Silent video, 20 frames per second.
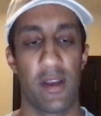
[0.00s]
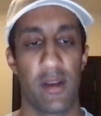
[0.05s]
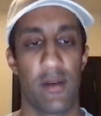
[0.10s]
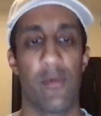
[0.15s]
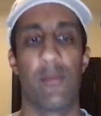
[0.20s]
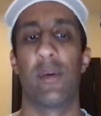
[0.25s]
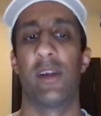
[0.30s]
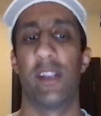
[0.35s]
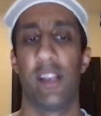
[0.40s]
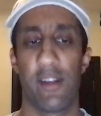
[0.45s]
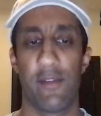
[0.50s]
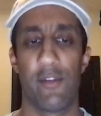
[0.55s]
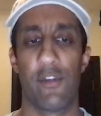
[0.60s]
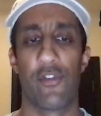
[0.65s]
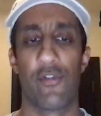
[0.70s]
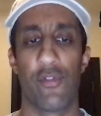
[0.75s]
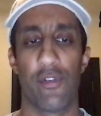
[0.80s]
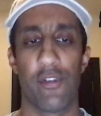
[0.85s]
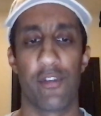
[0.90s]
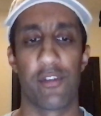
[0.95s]

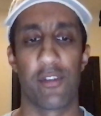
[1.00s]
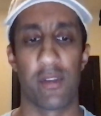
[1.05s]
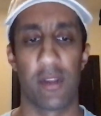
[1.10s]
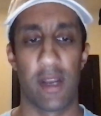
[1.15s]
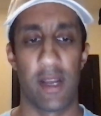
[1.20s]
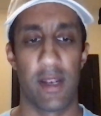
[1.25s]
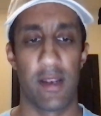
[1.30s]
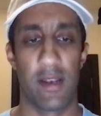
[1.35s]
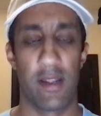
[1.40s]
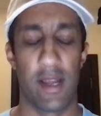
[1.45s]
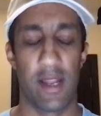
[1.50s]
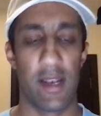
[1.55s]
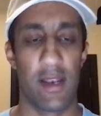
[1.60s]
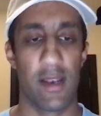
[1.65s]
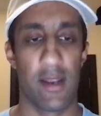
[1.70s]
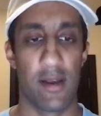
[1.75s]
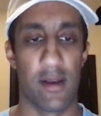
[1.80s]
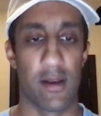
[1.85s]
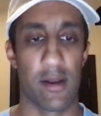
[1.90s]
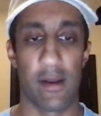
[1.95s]
Individuals and
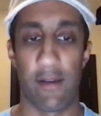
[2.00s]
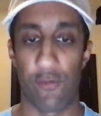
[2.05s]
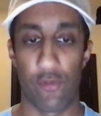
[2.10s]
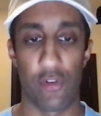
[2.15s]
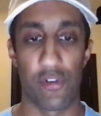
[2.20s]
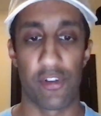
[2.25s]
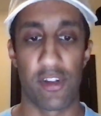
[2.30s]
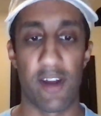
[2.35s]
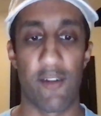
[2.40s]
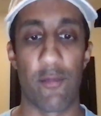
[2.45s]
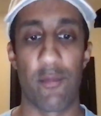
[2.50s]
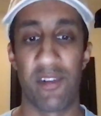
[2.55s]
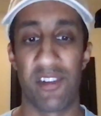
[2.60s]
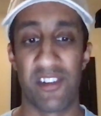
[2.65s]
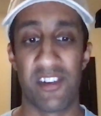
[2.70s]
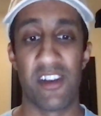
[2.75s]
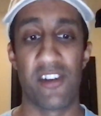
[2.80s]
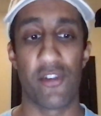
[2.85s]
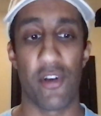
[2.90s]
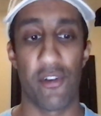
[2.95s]
of course governments
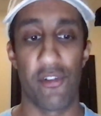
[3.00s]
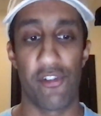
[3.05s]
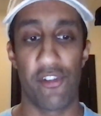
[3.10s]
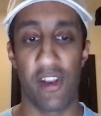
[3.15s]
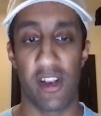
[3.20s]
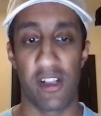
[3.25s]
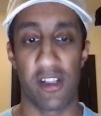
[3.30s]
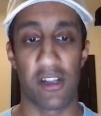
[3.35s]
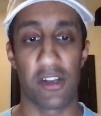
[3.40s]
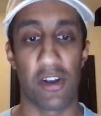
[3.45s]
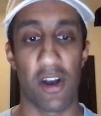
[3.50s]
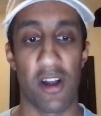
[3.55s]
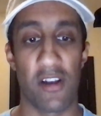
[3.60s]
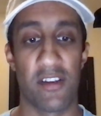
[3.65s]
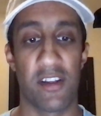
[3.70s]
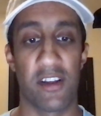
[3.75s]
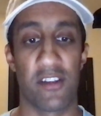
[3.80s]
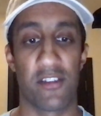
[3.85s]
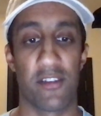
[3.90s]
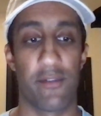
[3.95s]
need to understand in the
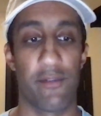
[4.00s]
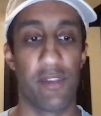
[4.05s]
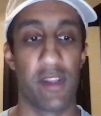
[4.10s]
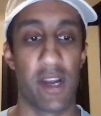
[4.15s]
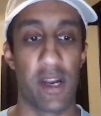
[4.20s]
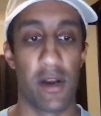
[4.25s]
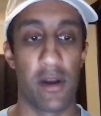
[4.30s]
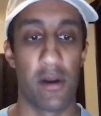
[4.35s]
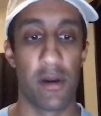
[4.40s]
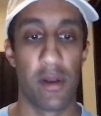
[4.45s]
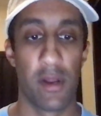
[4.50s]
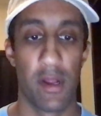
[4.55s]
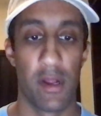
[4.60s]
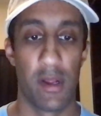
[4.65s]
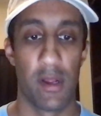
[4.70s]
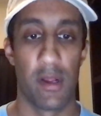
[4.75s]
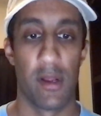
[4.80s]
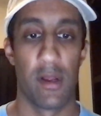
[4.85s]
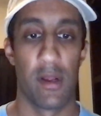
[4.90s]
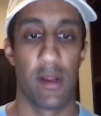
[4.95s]
context of their
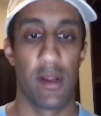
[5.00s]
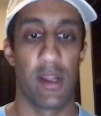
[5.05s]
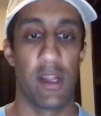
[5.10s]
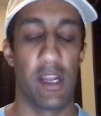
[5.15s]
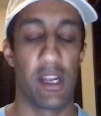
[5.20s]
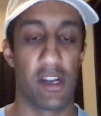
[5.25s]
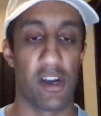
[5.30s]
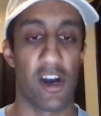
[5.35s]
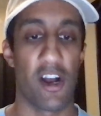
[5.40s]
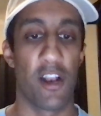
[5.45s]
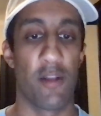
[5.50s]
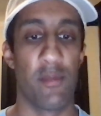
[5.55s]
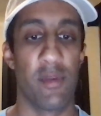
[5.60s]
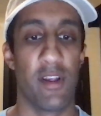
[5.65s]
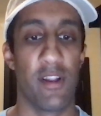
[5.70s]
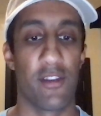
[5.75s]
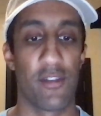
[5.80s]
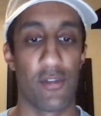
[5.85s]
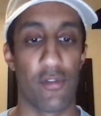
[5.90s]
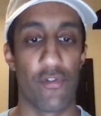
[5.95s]
economy,
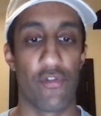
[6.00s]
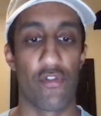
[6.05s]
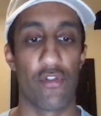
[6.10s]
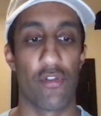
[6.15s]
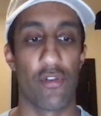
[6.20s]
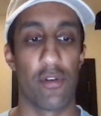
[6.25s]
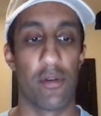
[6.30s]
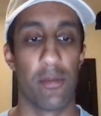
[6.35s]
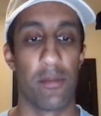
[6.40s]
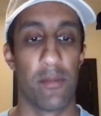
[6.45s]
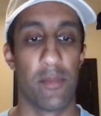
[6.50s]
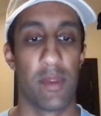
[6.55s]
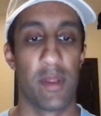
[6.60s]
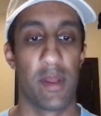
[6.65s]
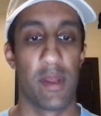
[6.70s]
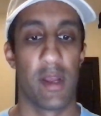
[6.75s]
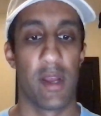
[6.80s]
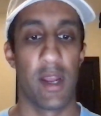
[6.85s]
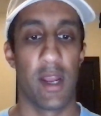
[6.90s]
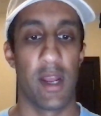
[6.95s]
social,
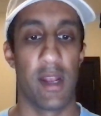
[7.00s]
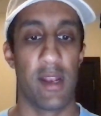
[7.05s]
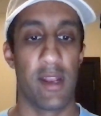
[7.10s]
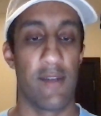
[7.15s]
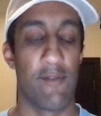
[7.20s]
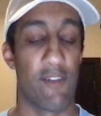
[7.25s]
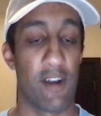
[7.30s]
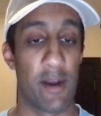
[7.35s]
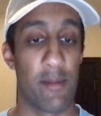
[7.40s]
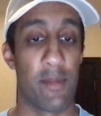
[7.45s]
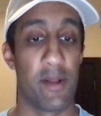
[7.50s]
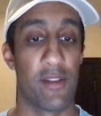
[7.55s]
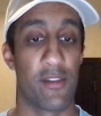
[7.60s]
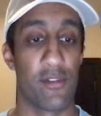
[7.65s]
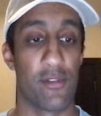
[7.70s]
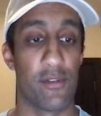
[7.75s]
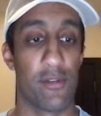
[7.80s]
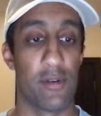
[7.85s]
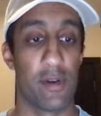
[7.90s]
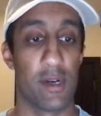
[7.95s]
and
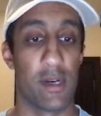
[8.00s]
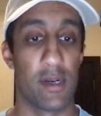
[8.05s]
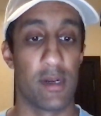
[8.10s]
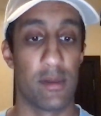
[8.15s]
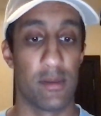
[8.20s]
environmental